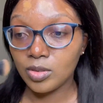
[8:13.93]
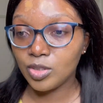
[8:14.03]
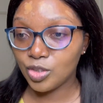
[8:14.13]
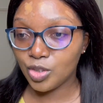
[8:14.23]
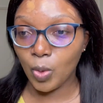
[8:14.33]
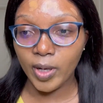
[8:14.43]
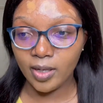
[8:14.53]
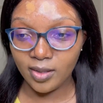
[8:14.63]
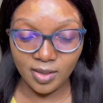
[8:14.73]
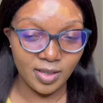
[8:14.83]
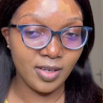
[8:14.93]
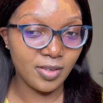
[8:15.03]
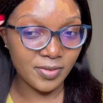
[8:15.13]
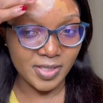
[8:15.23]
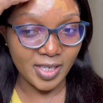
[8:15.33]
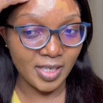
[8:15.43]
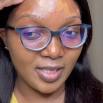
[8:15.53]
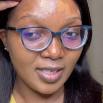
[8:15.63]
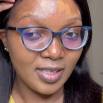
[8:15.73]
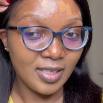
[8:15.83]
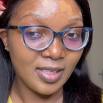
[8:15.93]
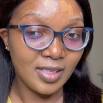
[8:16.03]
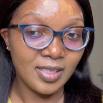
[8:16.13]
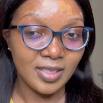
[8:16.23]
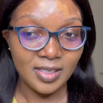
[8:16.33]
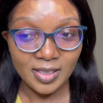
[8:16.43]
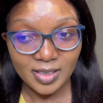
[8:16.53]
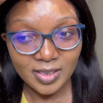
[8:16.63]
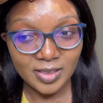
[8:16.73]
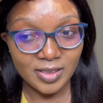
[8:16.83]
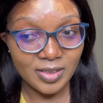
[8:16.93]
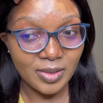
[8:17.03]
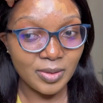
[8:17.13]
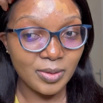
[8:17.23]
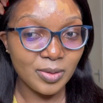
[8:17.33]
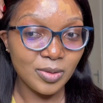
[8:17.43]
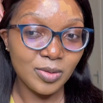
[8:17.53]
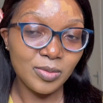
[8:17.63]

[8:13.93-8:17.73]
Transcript: showing a lot of skin. So